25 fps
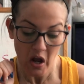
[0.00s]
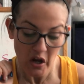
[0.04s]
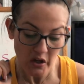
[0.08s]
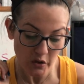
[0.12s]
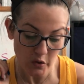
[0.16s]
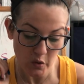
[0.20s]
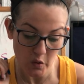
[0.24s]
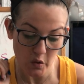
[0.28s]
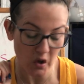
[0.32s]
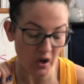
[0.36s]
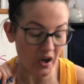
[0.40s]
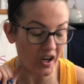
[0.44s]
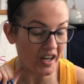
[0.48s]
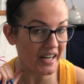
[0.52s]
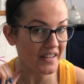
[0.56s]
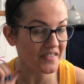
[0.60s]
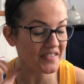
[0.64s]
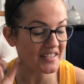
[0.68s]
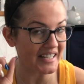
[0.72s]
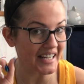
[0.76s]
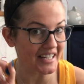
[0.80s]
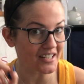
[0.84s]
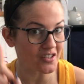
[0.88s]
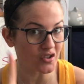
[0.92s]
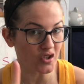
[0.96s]
You could have
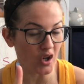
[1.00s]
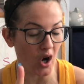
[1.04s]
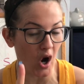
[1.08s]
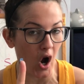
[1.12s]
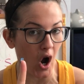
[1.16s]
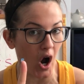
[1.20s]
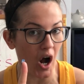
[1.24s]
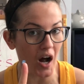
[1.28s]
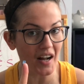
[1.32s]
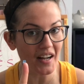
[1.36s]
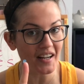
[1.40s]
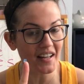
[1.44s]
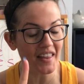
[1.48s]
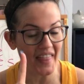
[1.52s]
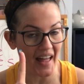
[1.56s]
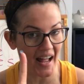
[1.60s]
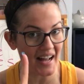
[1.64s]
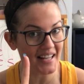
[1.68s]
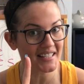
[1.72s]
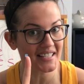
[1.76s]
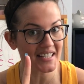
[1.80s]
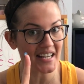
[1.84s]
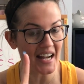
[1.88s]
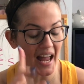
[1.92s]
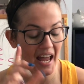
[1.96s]
said dog,
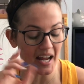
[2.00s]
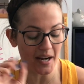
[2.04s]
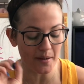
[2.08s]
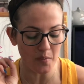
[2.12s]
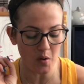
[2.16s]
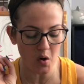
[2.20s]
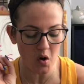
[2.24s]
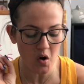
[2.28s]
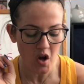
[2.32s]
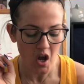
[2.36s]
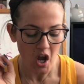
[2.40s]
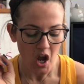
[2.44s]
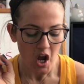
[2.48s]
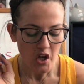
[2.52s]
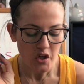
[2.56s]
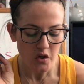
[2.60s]
that's an animal.